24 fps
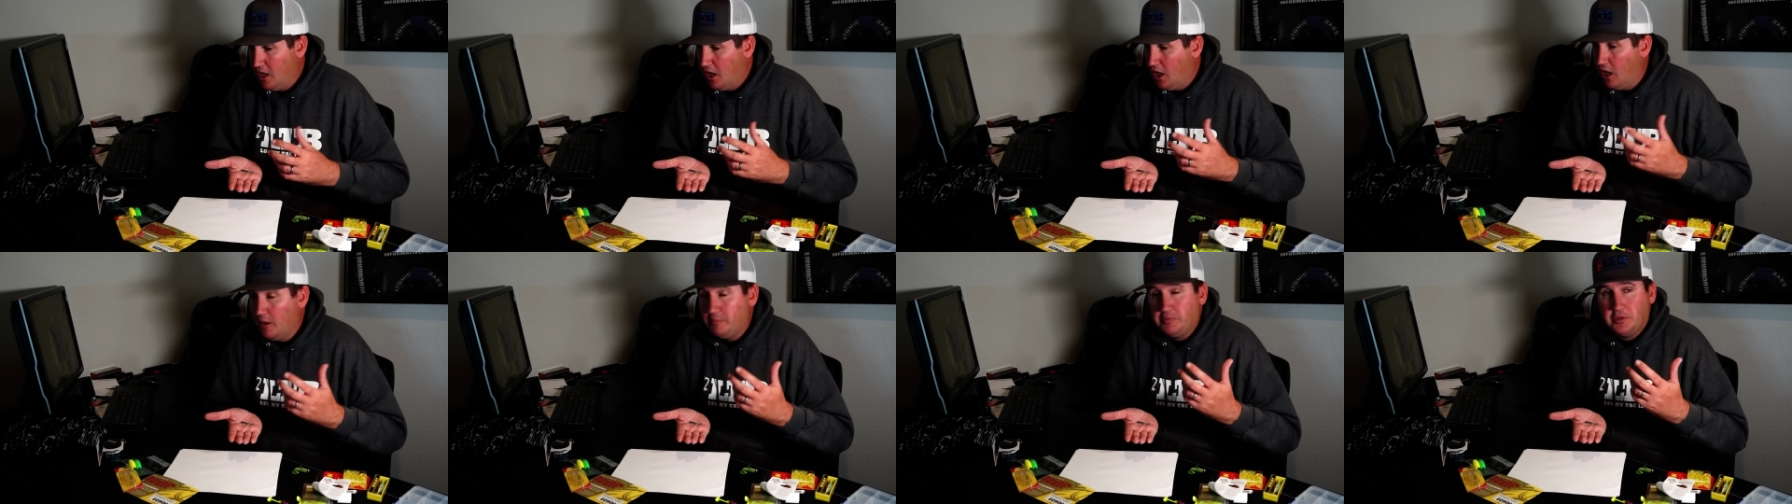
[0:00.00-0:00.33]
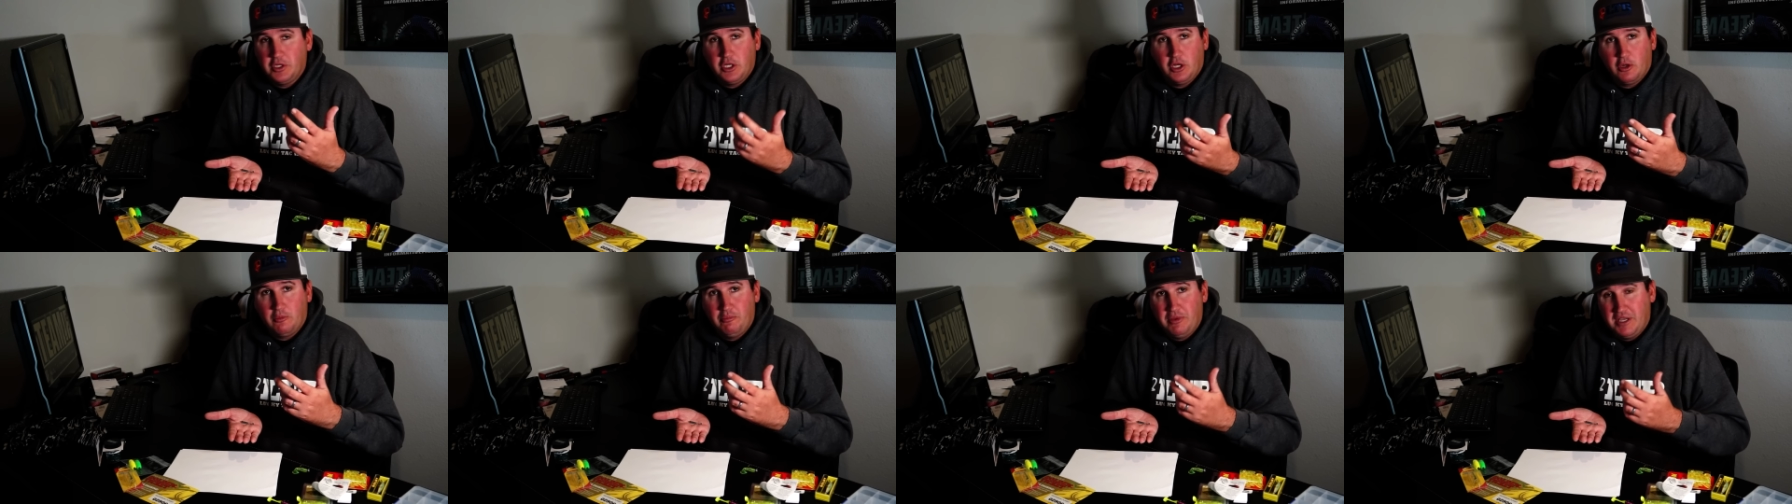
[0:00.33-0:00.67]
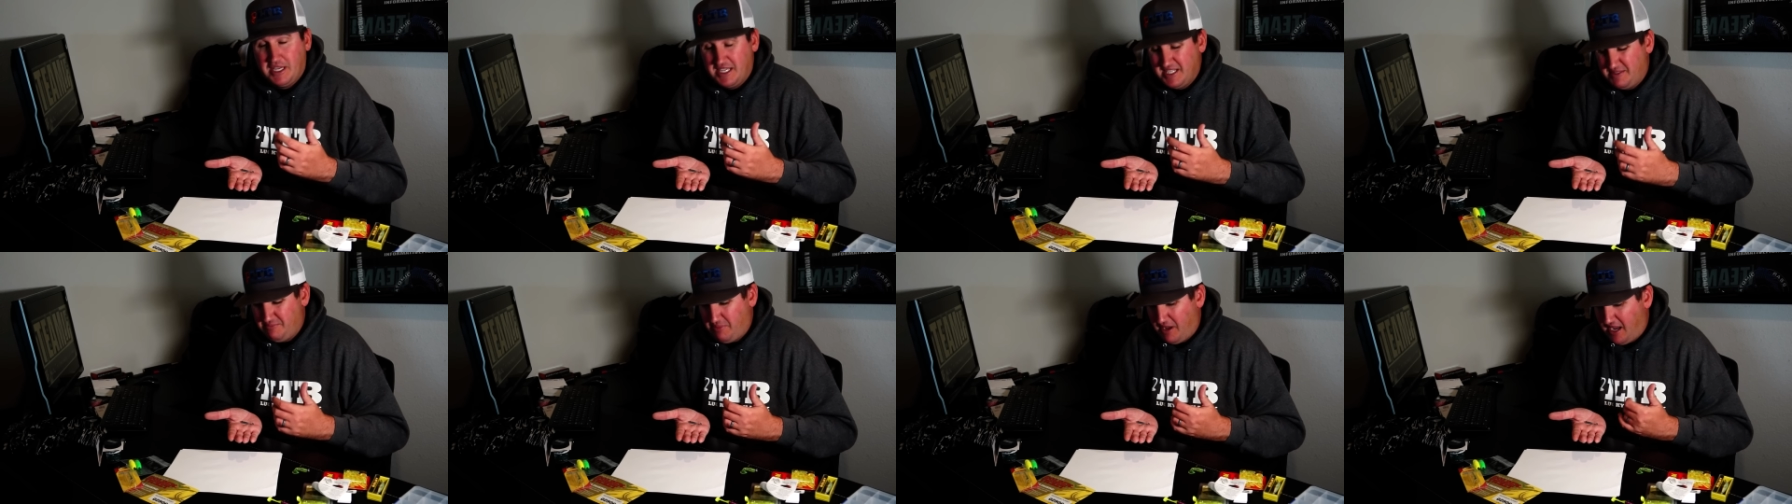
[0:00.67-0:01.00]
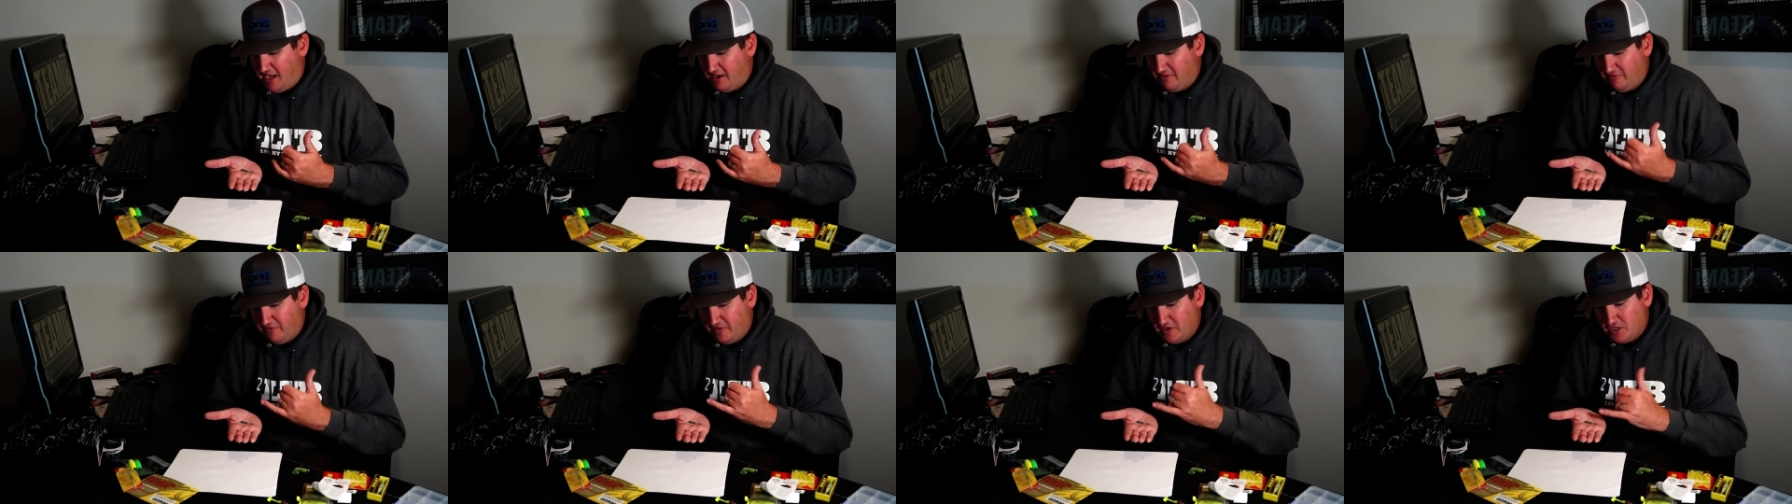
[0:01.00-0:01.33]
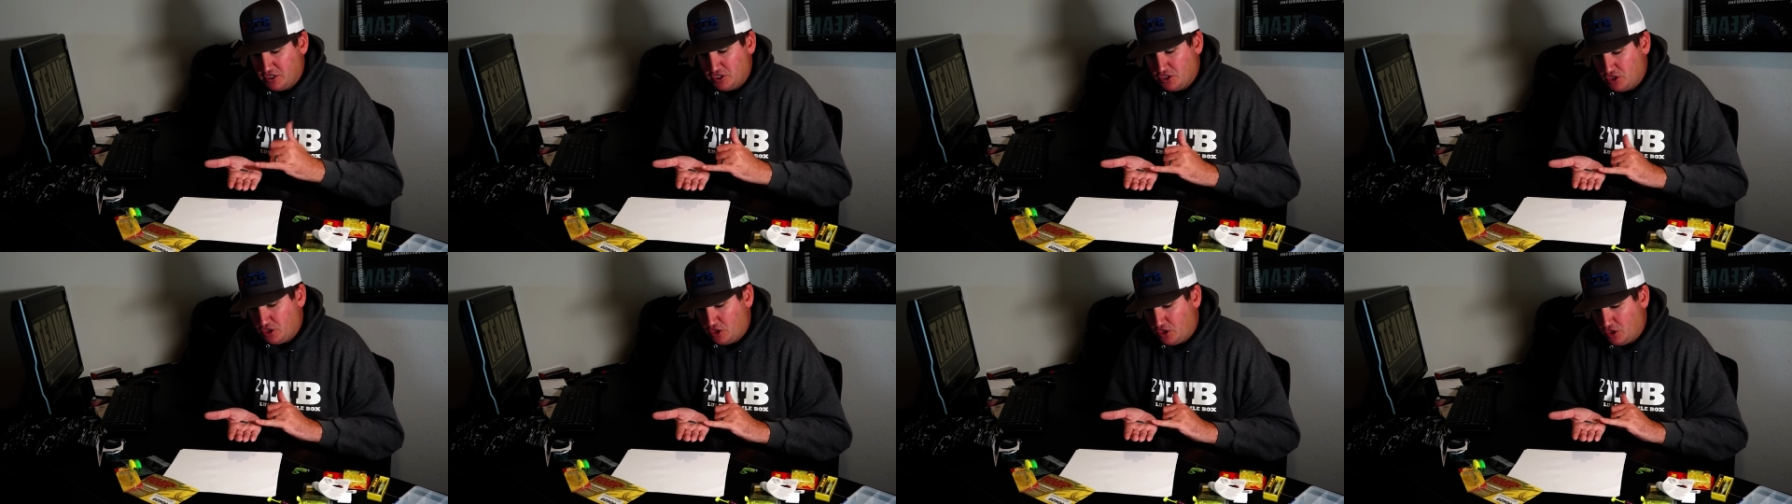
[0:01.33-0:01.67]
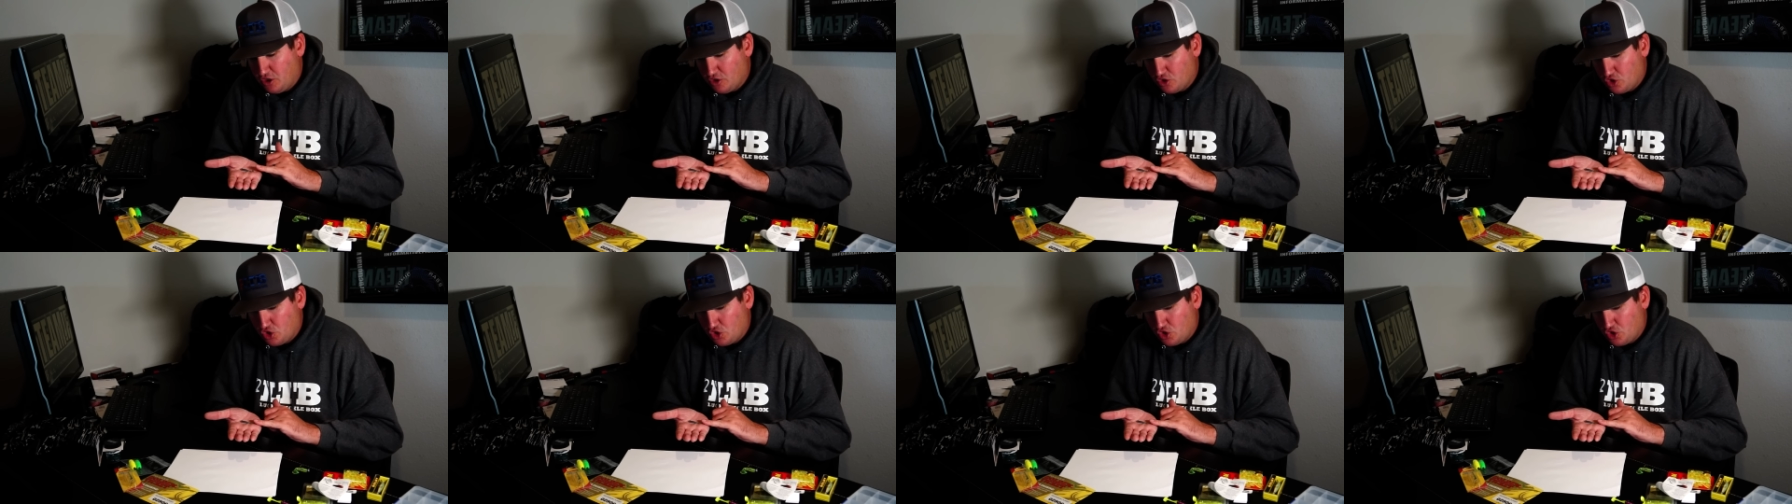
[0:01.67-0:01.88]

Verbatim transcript: up to your biggest panfish to your